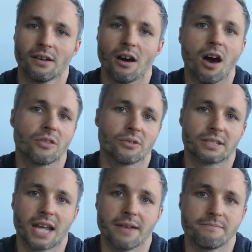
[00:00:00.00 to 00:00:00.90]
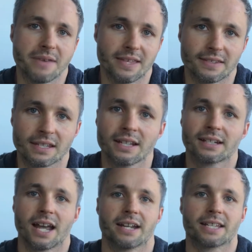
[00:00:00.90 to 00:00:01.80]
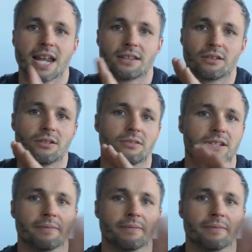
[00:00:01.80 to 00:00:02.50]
All those type myths, kind of take those